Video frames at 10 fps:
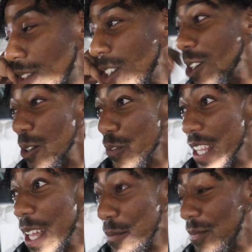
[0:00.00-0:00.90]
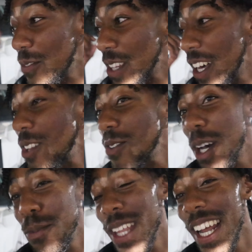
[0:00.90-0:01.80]
No. For them. For the other
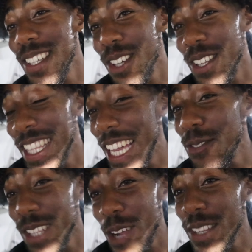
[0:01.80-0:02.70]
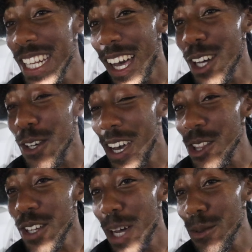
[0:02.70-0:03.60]
couple that I saw. That they were letting
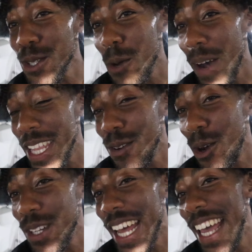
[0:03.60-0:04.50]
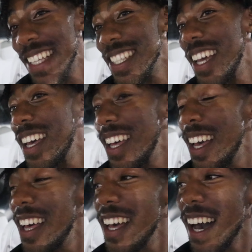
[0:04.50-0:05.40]
other couples go by that were holding hands.
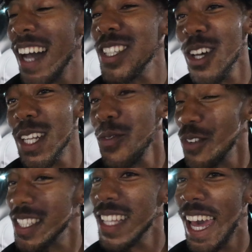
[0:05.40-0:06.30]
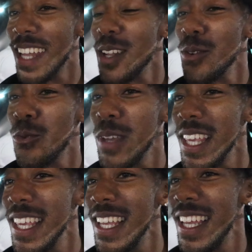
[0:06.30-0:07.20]
I saw a difference that
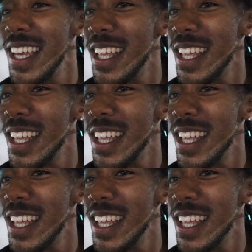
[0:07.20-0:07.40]
we...